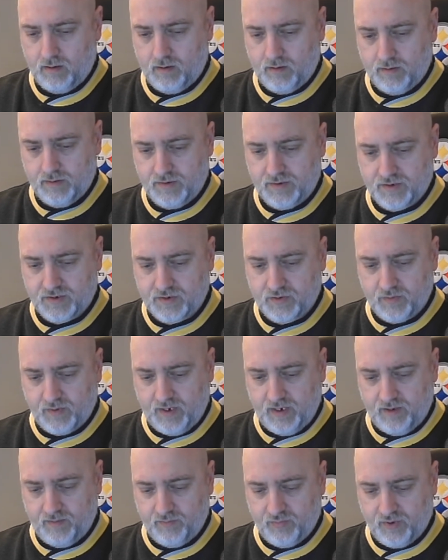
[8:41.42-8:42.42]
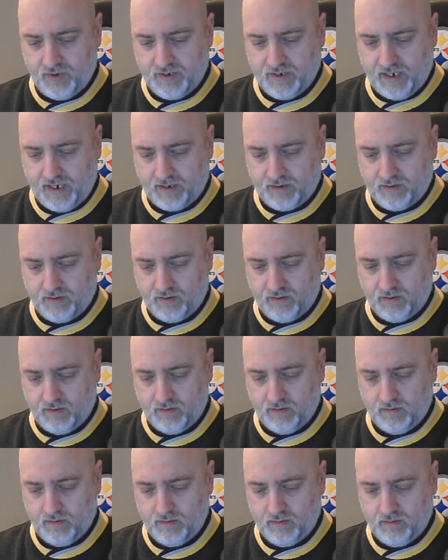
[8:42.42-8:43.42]
screen protector
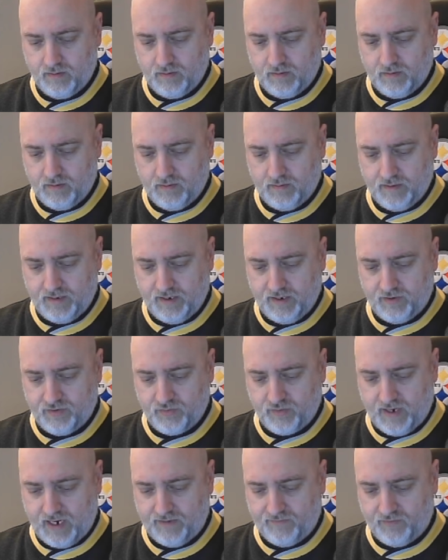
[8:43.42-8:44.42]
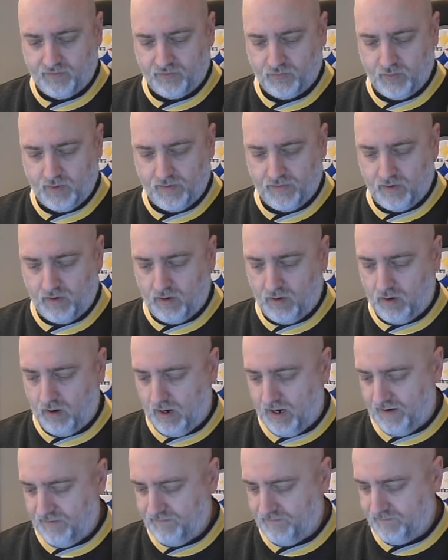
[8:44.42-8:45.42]
that it travels with
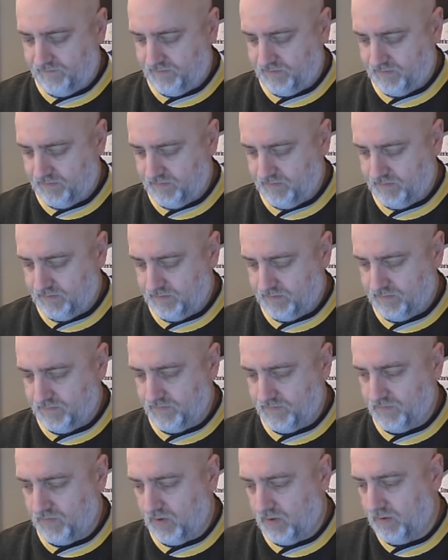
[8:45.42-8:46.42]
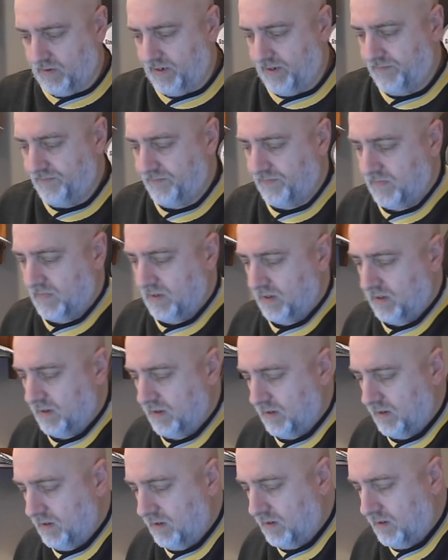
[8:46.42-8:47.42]
off. All right,
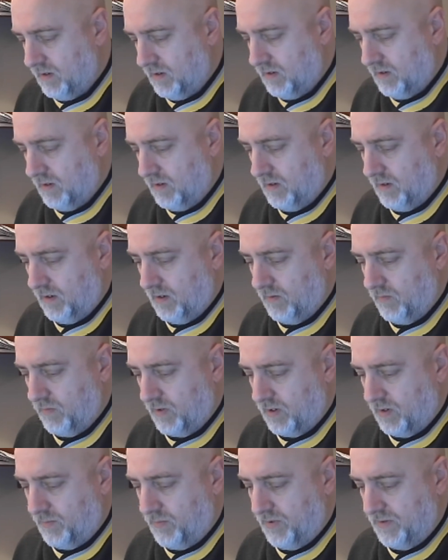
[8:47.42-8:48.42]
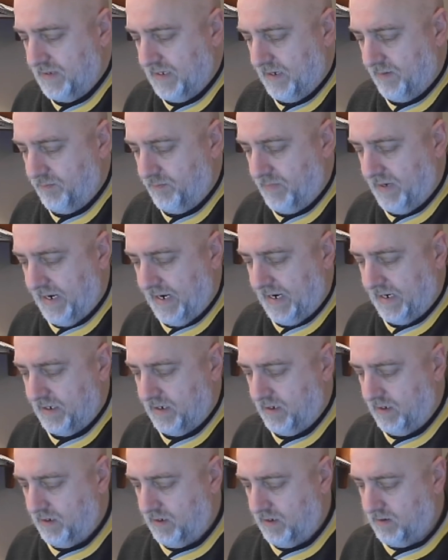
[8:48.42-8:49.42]
and we're going to put that back.
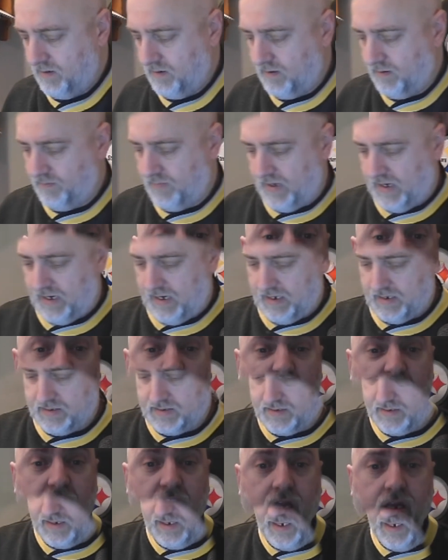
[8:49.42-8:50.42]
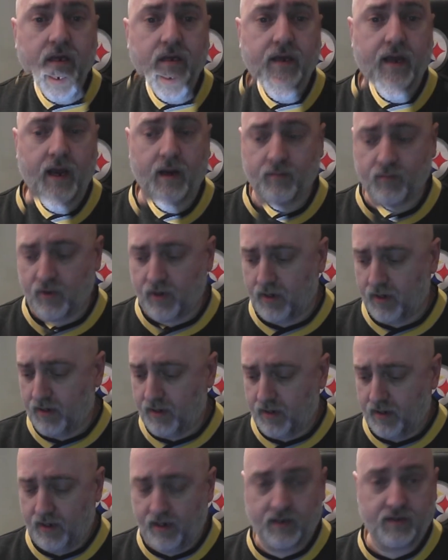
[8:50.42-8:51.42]
Let's in the box. And camera
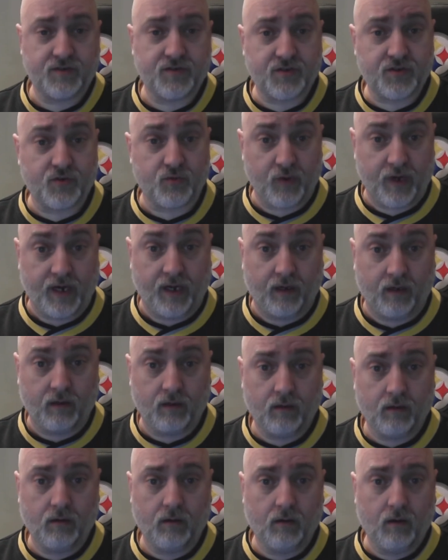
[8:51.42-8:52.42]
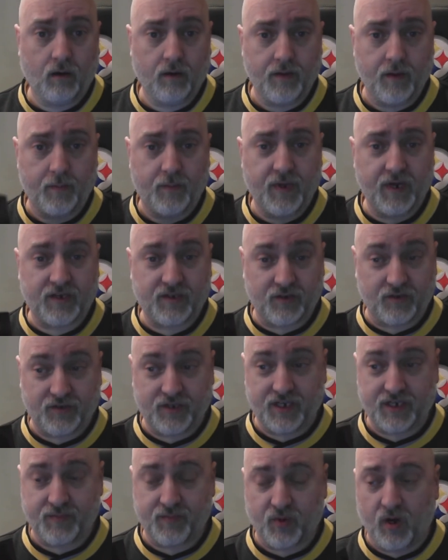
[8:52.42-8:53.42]
and screen on the Pixel
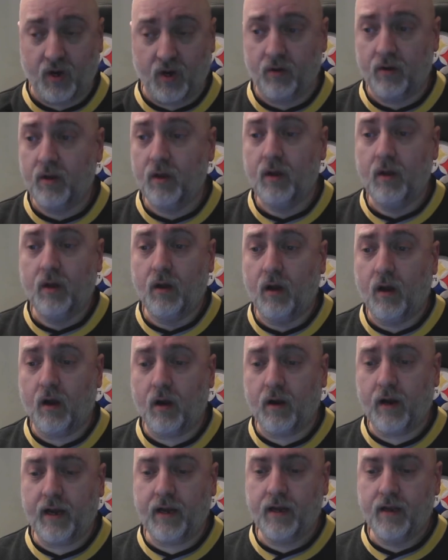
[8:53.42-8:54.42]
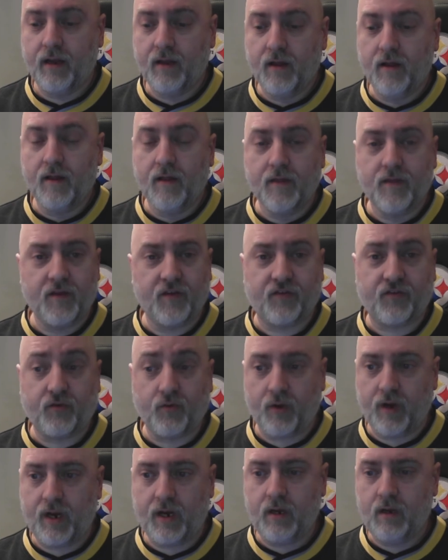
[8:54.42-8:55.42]
6 Pro. All right, the
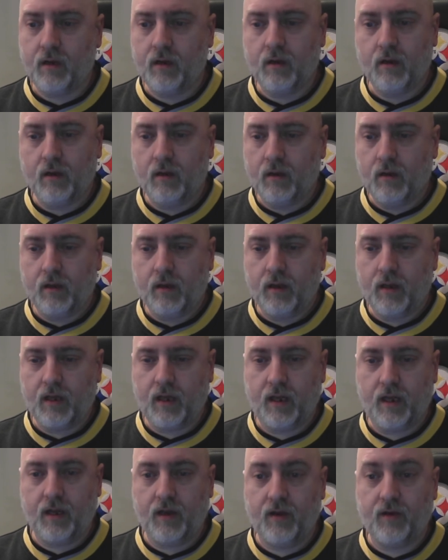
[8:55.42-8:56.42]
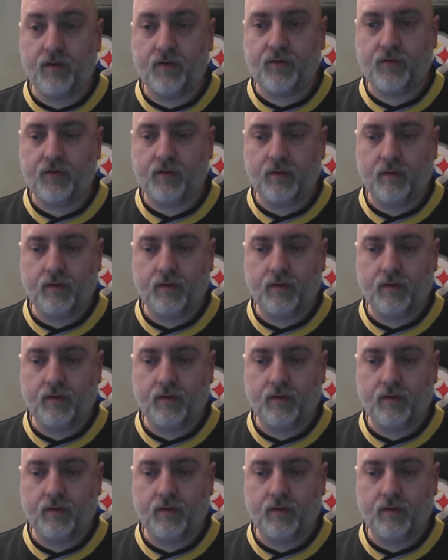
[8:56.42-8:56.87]
screen is